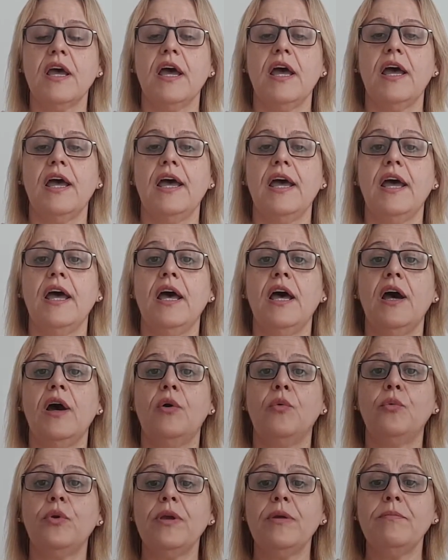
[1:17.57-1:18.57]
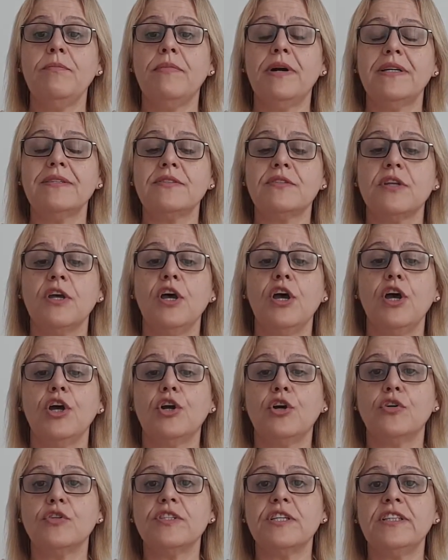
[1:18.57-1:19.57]
Uh, we must
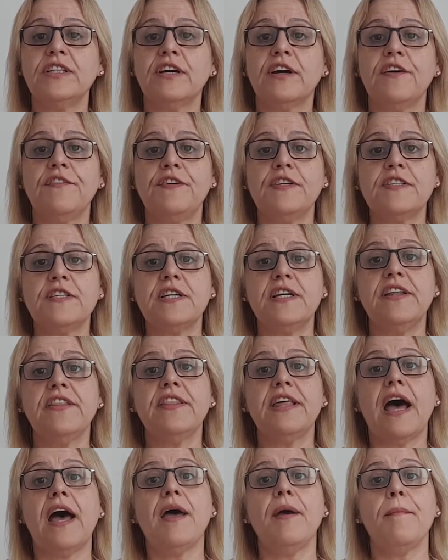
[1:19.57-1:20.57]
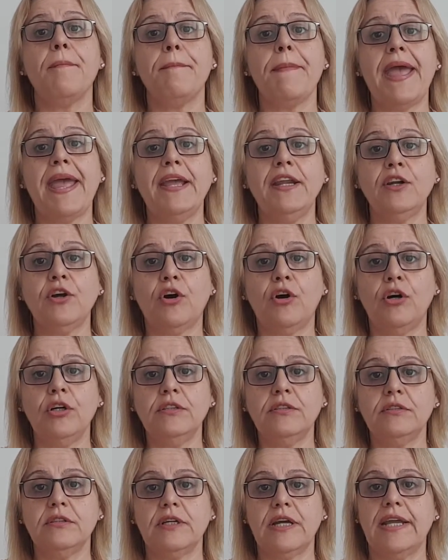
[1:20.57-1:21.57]
consider if it's in the main
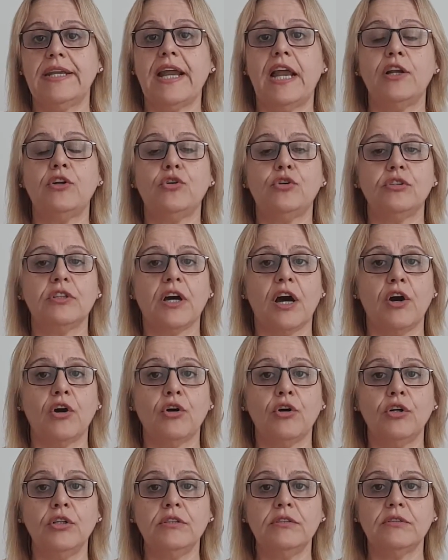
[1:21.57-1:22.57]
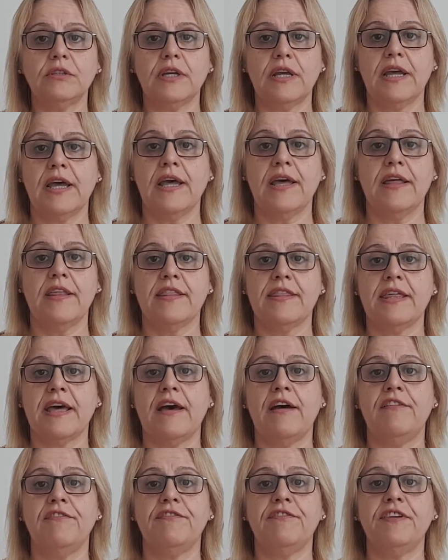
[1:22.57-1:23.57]
road, in Al Qudra Road, uh,
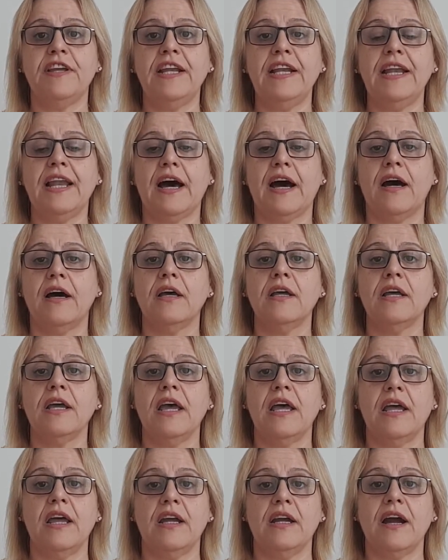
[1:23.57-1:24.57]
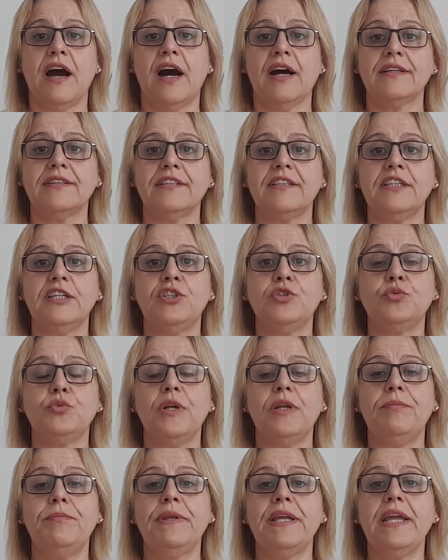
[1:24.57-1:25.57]
the villa uh, garden, it
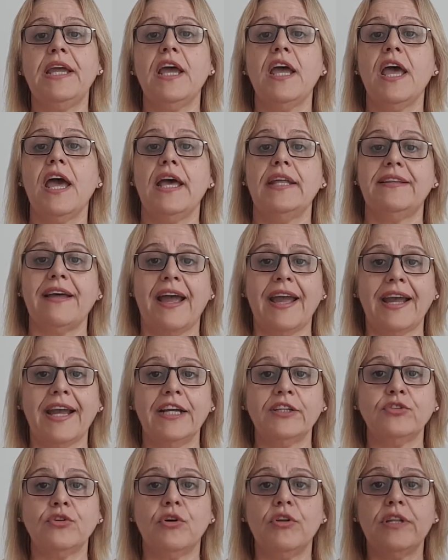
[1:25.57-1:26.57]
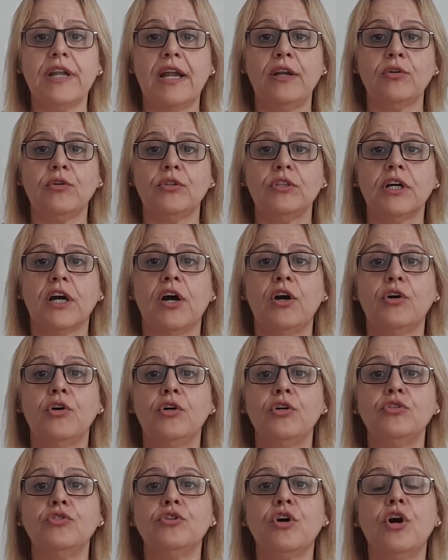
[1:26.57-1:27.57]
will be direct on Al Qudra
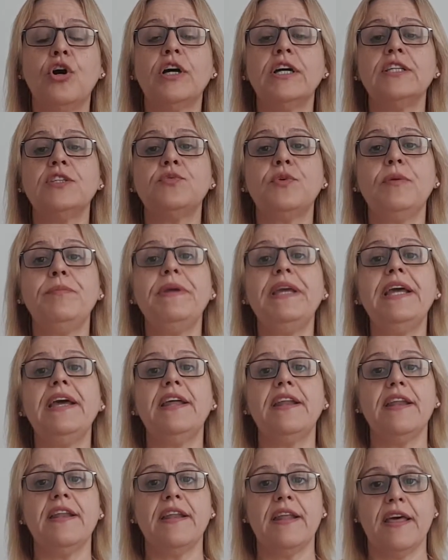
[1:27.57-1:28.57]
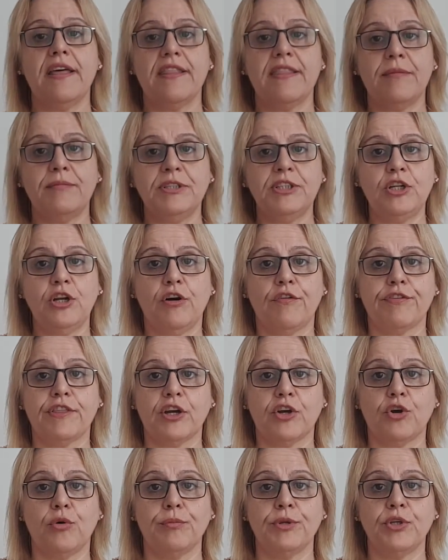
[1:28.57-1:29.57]
Road or it will be in the middle of the
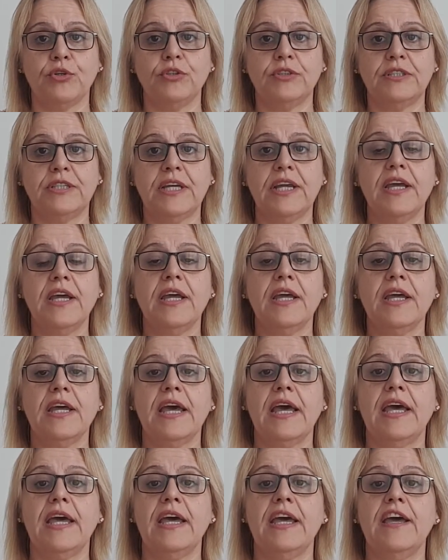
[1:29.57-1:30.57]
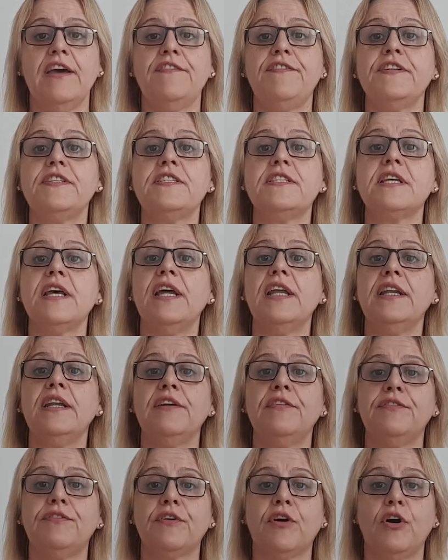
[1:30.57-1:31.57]
community. Uh, if it's
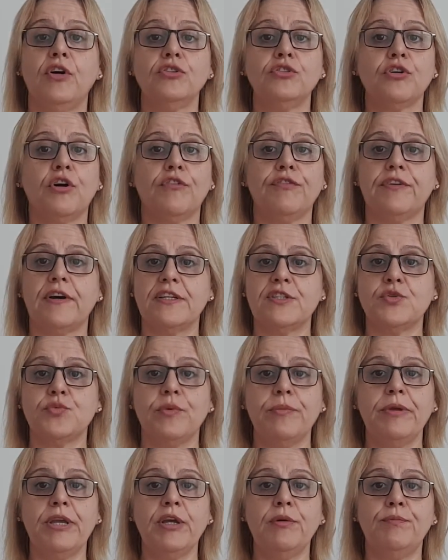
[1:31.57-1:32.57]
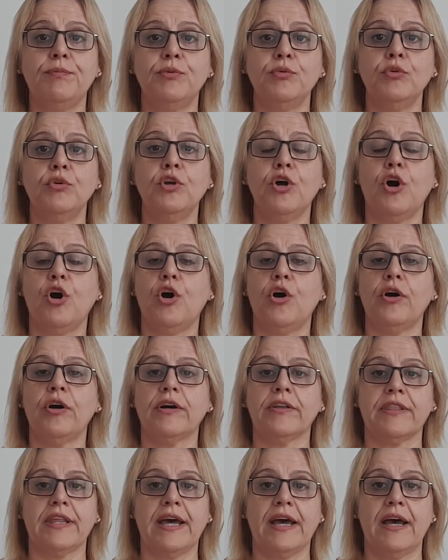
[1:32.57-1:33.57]
in front of a swimming pool
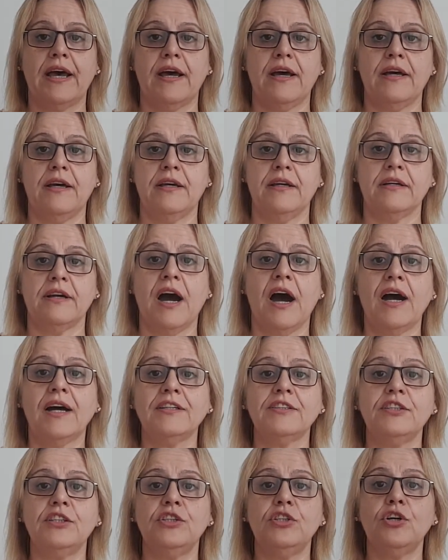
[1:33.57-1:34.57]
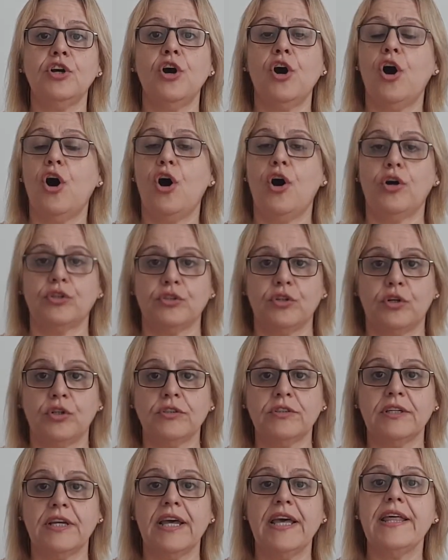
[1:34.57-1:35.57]
or the uh, garden or
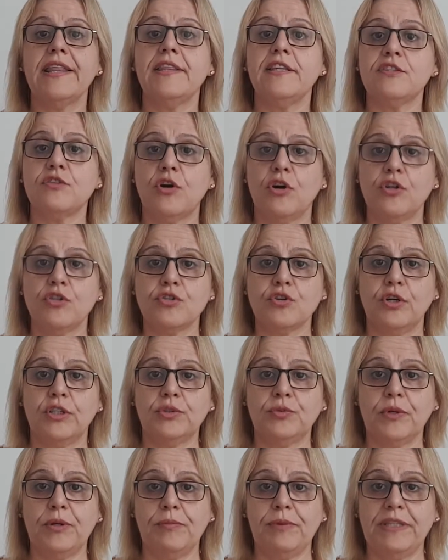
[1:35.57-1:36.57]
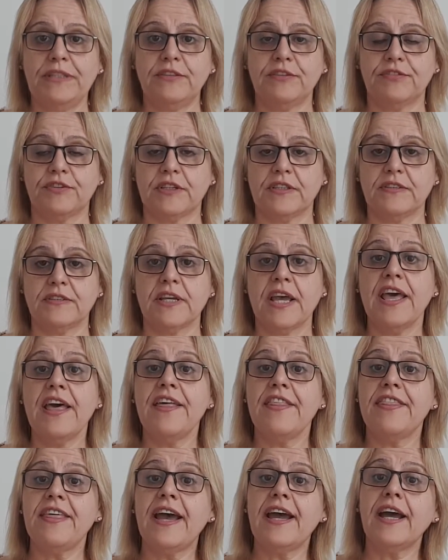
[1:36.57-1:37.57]
not, this also it will be different.
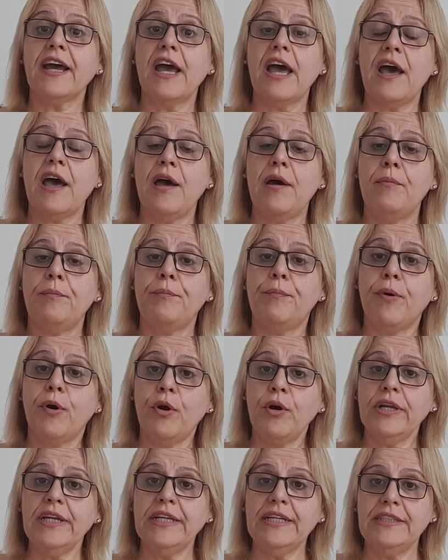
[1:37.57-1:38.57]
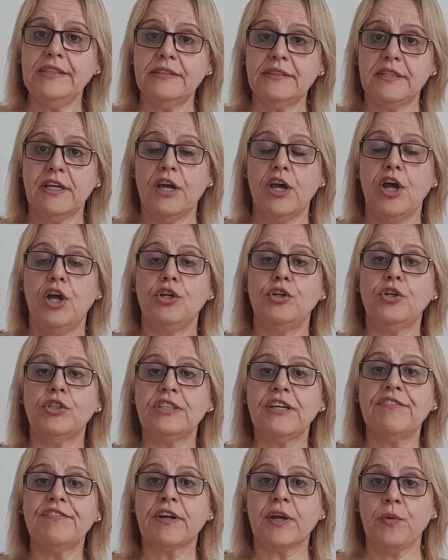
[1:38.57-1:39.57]
The point, not
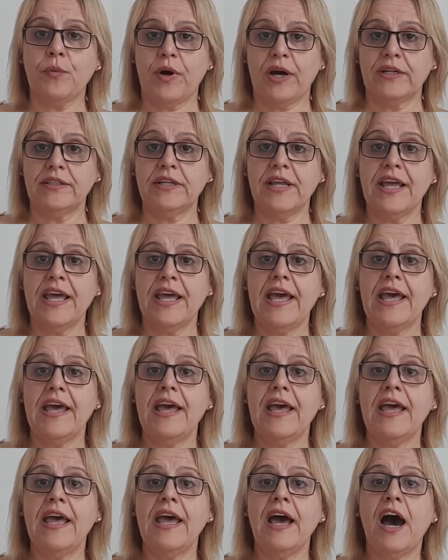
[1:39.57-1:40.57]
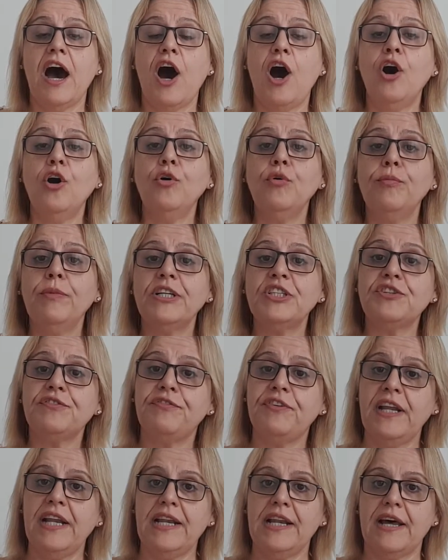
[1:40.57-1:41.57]
everyone, how much
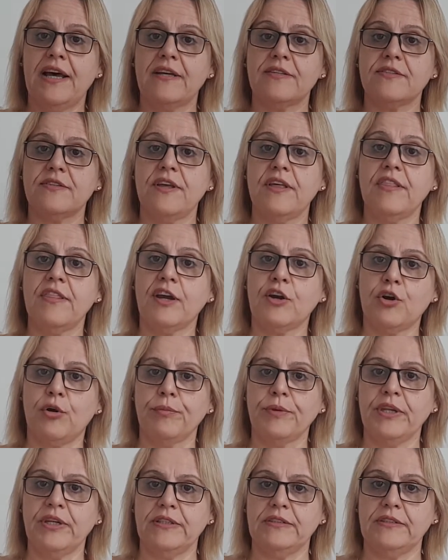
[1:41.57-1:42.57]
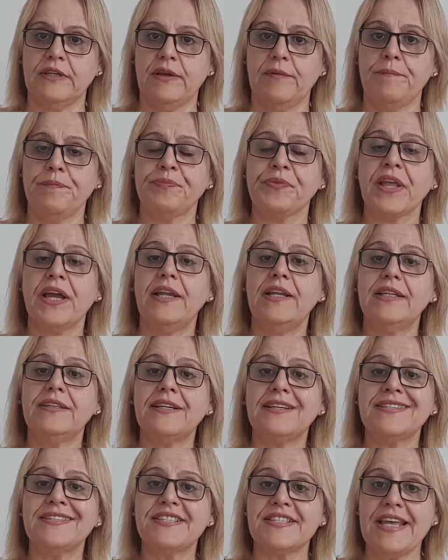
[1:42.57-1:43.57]
villas in the community? Let
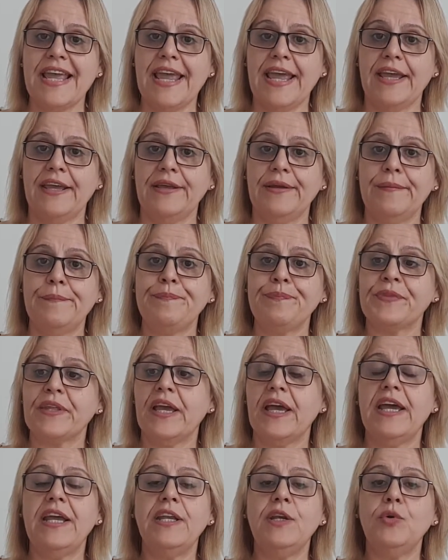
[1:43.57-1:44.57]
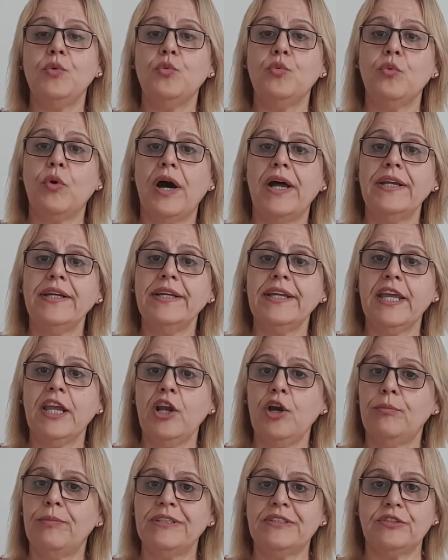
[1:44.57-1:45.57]
us say in one
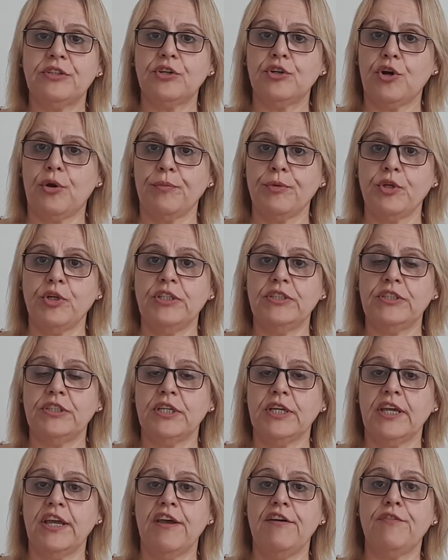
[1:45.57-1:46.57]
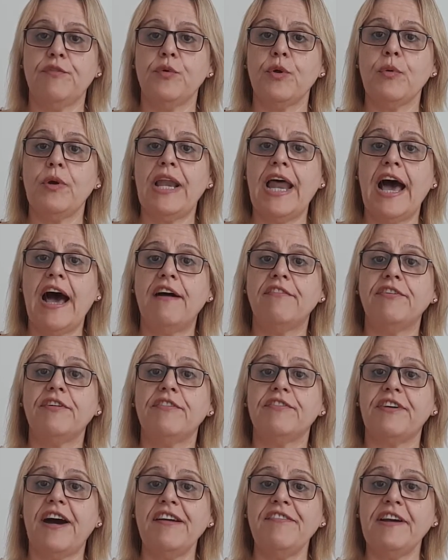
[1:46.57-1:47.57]
kilometer community, if we will
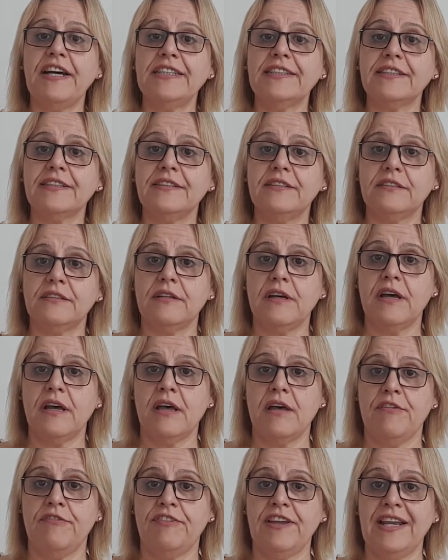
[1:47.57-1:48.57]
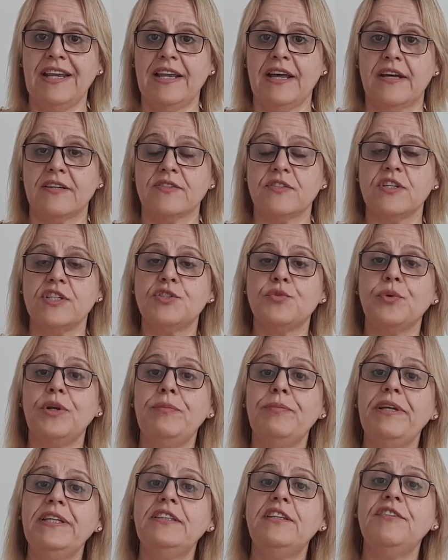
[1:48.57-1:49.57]
have 500 uh, villas, it will
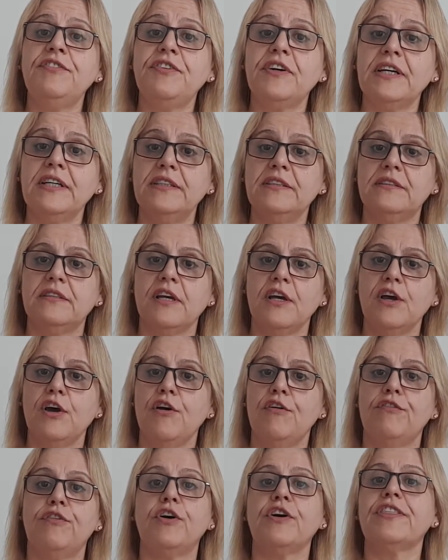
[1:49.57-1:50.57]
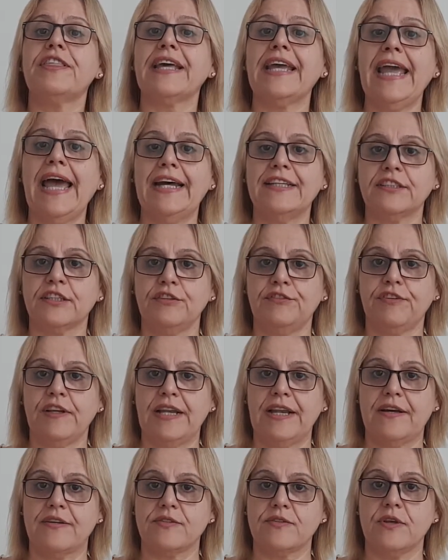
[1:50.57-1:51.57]
be different for 300
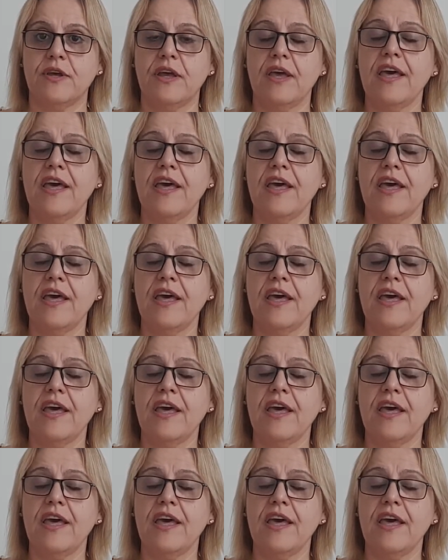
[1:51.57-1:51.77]
villas.